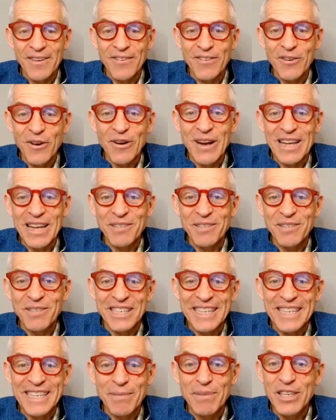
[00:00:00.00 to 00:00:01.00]
Not as
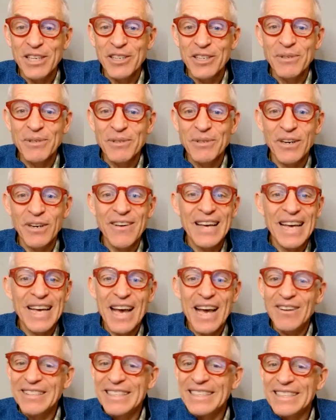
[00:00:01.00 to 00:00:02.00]
much now because we're not going
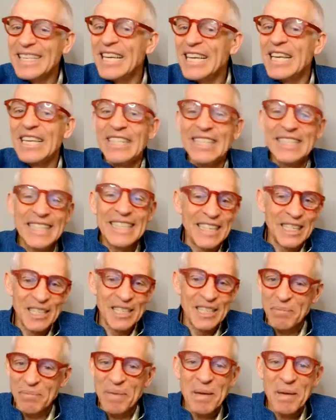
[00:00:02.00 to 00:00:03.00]
out and seeing
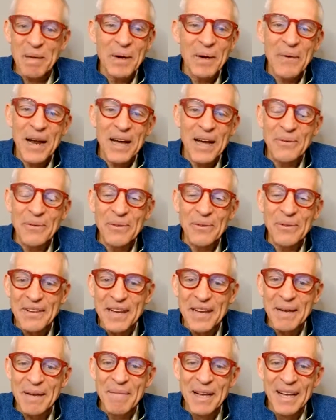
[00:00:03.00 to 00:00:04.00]
gazillions of people around all the
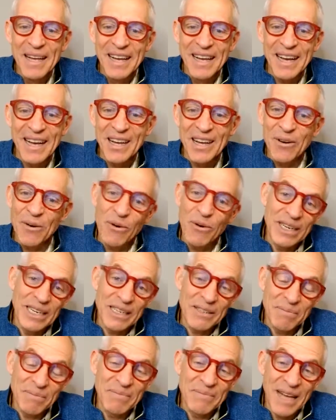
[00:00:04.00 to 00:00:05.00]
time, or at
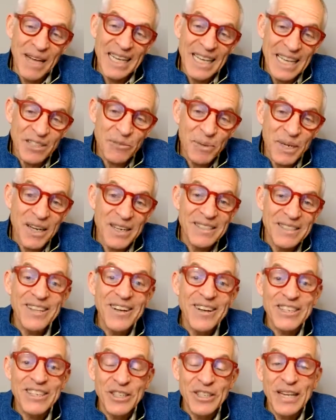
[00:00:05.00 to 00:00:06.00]
least I guess we are
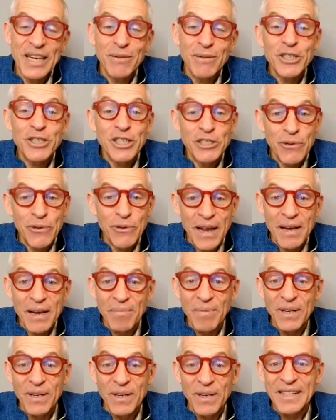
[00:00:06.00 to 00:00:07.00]
starting to now, which is great.
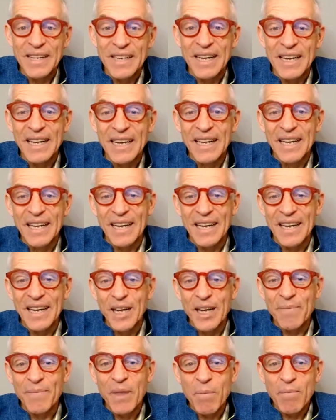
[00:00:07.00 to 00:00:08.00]

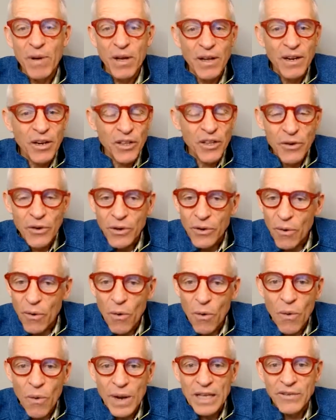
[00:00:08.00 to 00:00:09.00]
But you can
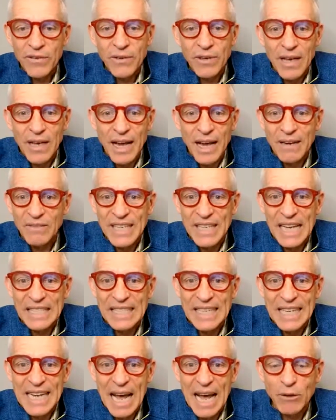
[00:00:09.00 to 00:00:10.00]
always kind of
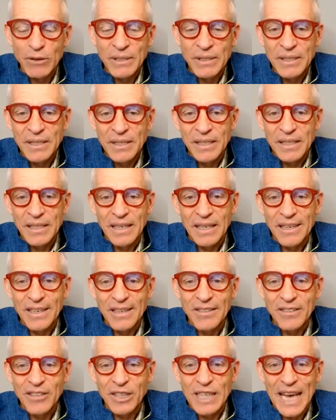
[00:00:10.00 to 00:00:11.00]
test it out
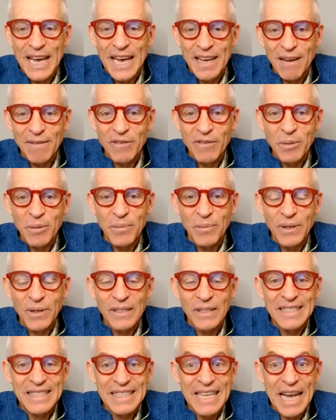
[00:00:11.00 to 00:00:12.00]
to get comfortable
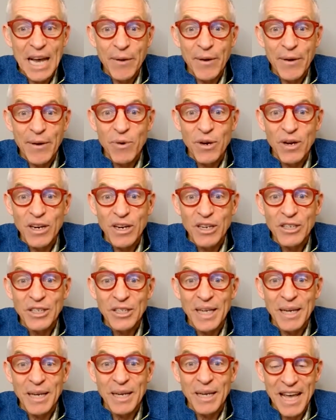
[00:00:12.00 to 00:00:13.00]
and see how it works
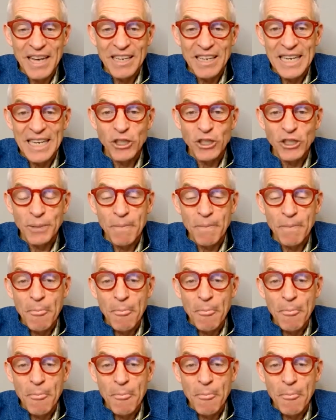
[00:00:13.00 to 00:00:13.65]
and pay attention.